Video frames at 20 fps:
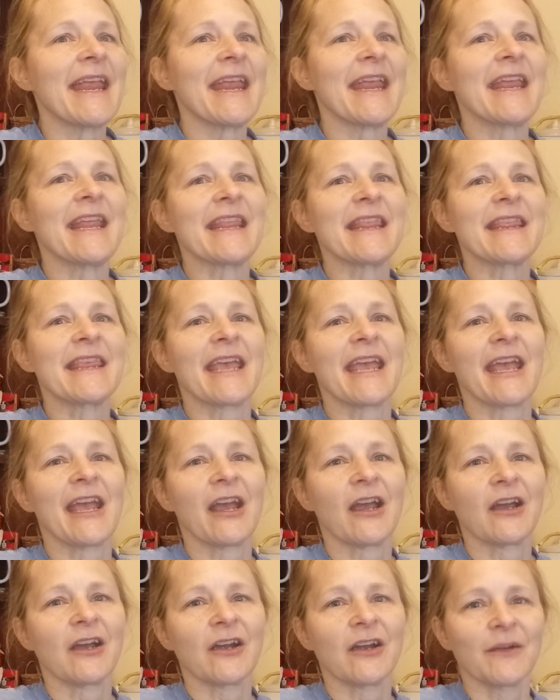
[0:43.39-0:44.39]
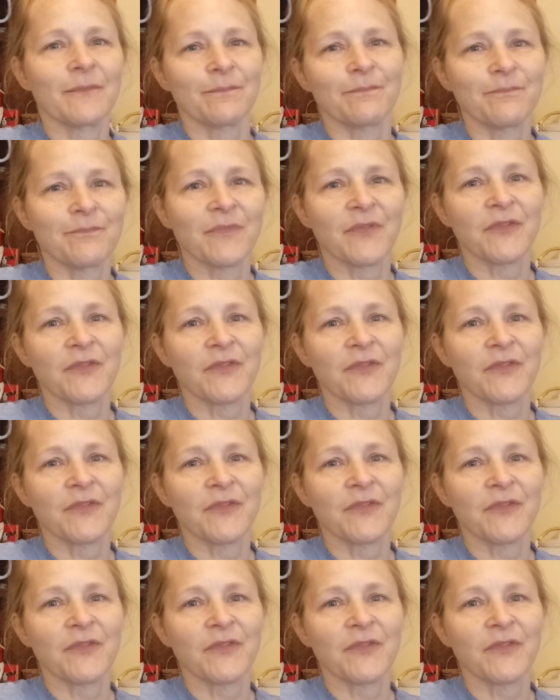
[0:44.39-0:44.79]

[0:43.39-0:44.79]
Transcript: in their